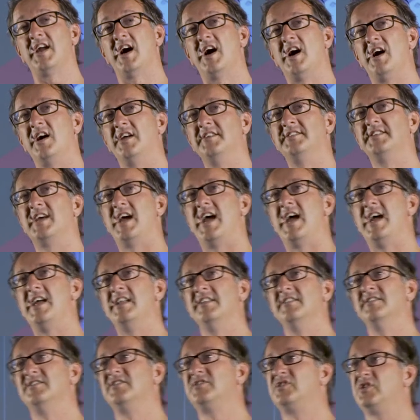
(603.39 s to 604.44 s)
the yard
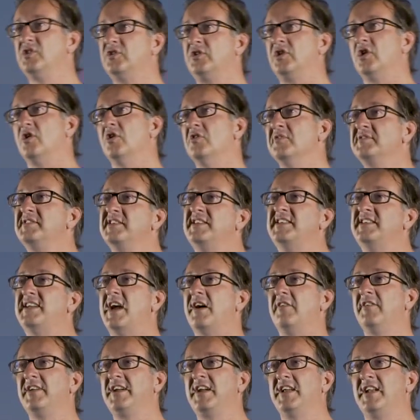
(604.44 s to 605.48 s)
and two girls are
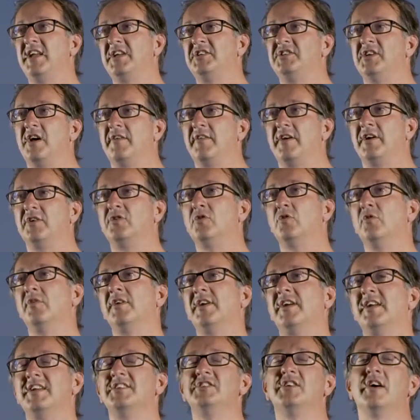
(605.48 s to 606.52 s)
yelling at each other,
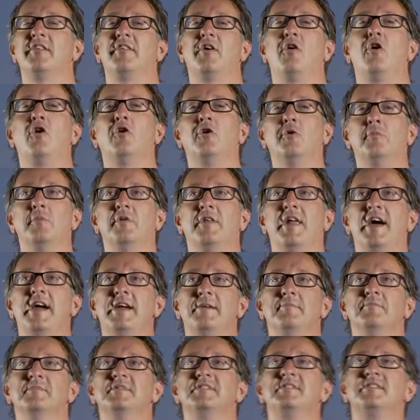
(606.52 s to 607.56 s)
calling each other horrible
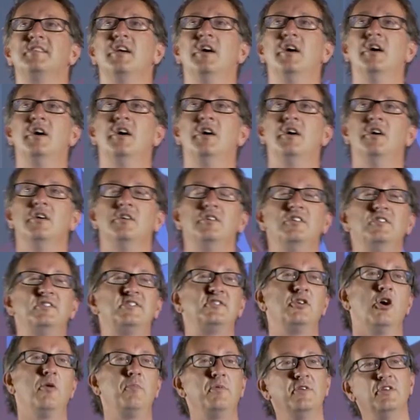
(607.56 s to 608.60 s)
names. You
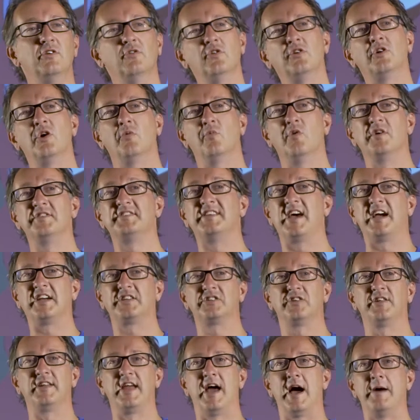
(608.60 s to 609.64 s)
stop and you look at what's
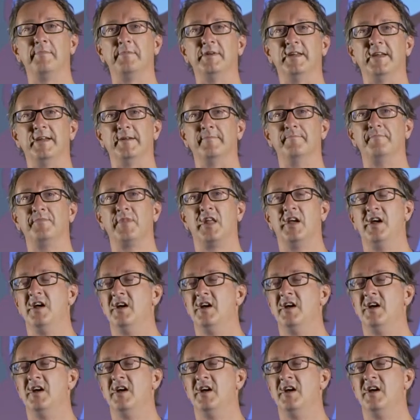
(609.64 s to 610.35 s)
actually happening.